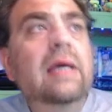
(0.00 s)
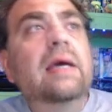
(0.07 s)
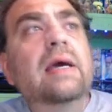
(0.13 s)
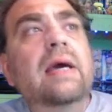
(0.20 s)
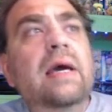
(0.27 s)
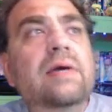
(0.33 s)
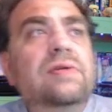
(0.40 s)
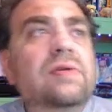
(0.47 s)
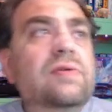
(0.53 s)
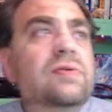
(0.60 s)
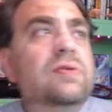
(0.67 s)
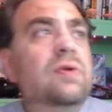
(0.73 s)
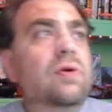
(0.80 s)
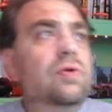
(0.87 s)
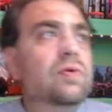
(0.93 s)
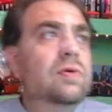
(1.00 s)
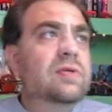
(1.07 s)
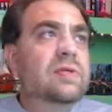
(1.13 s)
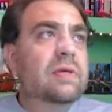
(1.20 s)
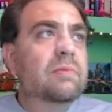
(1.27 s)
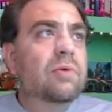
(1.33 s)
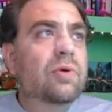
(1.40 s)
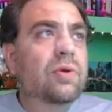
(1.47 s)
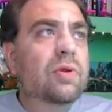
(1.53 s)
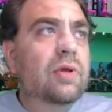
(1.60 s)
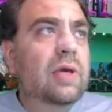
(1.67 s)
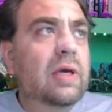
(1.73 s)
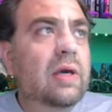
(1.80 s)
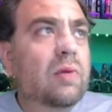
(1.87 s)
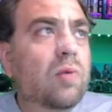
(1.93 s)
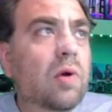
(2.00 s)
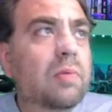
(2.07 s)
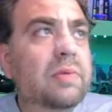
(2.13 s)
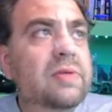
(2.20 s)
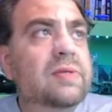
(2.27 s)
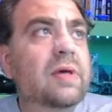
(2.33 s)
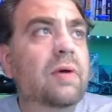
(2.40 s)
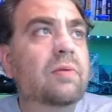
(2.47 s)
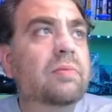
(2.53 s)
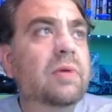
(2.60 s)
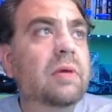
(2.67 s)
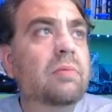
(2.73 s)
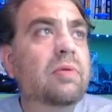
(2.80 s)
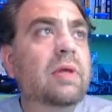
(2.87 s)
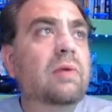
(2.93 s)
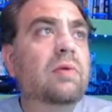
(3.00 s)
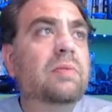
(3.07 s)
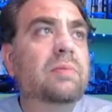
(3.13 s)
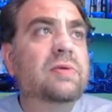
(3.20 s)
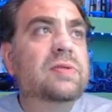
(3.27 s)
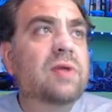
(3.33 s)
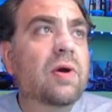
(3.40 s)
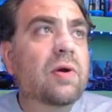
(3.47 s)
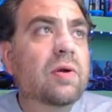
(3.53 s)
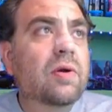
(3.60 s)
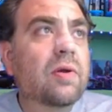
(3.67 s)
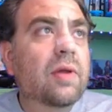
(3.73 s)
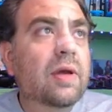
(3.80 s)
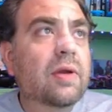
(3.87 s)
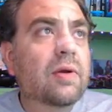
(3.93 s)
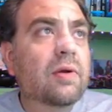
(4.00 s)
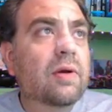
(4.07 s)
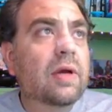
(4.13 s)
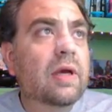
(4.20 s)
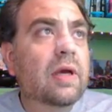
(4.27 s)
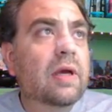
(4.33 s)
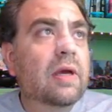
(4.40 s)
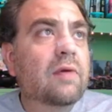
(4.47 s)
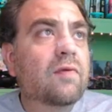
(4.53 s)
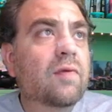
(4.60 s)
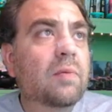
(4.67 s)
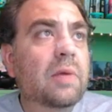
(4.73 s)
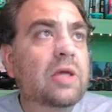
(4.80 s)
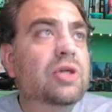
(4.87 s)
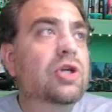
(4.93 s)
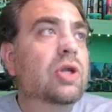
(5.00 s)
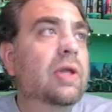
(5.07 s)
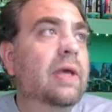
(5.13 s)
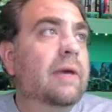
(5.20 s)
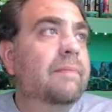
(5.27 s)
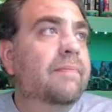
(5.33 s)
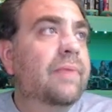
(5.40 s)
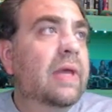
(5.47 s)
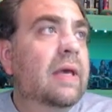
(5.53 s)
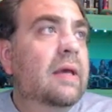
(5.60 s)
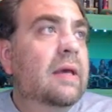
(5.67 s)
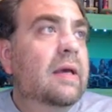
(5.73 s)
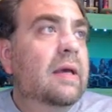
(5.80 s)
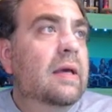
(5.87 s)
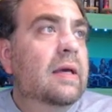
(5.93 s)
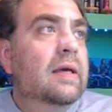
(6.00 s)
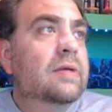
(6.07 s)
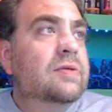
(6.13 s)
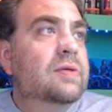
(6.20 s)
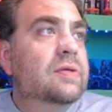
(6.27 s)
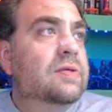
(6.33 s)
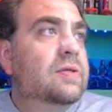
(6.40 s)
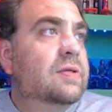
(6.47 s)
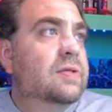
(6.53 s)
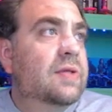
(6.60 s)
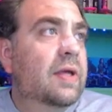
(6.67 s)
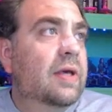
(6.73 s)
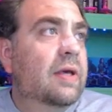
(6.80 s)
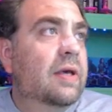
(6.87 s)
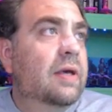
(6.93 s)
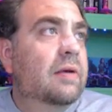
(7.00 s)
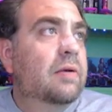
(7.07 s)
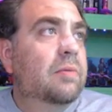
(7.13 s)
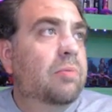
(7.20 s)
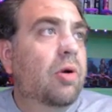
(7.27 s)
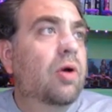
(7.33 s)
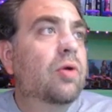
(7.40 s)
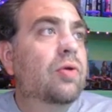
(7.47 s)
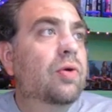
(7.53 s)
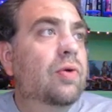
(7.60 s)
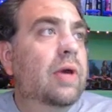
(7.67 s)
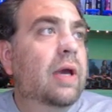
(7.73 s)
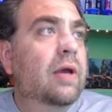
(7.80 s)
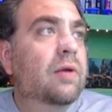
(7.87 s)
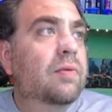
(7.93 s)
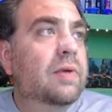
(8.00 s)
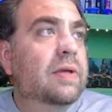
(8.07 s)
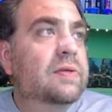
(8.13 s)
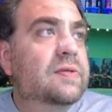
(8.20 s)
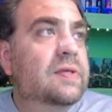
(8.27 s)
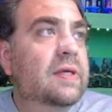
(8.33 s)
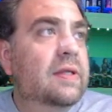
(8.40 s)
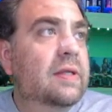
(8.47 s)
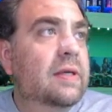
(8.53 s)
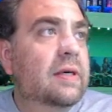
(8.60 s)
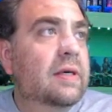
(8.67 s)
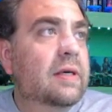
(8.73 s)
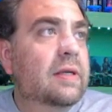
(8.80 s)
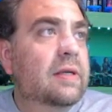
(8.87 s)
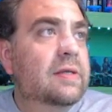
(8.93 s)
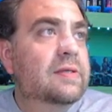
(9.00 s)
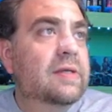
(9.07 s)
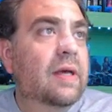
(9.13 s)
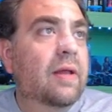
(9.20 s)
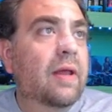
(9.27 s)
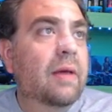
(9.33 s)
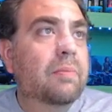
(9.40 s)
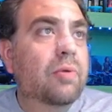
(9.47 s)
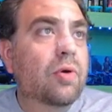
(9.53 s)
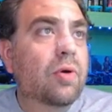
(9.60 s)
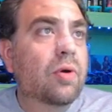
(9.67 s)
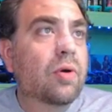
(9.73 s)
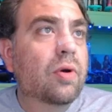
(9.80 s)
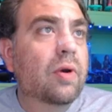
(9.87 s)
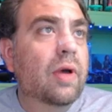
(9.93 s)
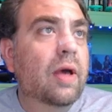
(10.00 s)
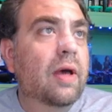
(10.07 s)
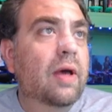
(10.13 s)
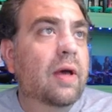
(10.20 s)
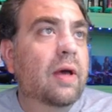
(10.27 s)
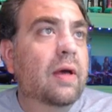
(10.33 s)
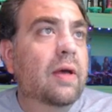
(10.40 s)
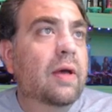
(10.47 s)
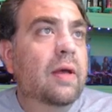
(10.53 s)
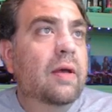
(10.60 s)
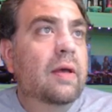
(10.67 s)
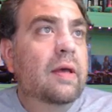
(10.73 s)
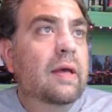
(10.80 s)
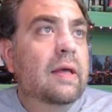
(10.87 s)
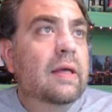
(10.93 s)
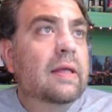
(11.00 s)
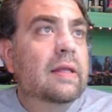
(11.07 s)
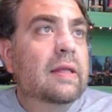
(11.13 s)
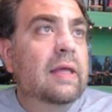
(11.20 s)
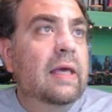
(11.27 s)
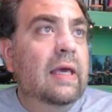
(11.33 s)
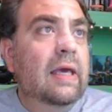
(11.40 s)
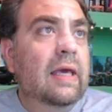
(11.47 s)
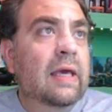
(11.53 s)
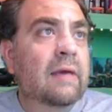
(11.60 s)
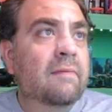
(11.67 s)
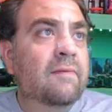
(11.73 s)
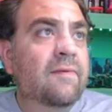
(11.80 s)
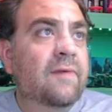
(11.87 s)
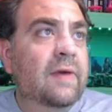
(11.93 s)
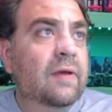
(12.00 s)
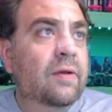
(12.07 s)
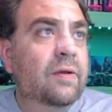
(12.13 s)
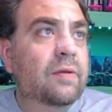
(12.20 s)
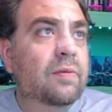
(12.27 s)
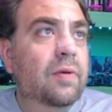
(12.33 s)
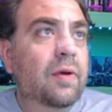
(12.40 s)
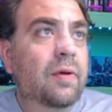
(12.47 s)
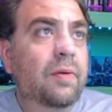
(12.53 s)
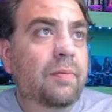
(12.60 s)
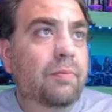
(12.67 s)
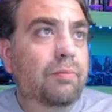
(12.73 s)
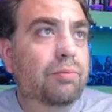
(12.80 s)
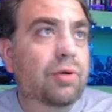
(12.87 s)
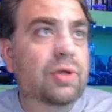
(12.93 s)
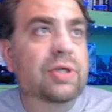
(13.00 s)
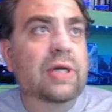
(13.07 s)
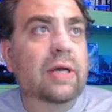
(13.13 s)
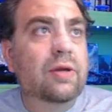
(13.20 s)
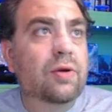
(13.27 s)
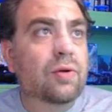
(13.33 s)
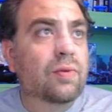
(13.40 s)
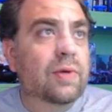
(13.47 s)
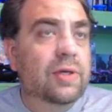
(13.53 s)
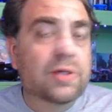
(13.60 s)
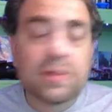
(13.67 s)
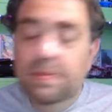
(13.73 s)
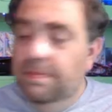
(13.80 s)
as you start to assemble the Warp Nacelle, complete with Bassard Collector and Formation Light. So this is just the part locator. We can see the nacelle upper, the EM field projector, which,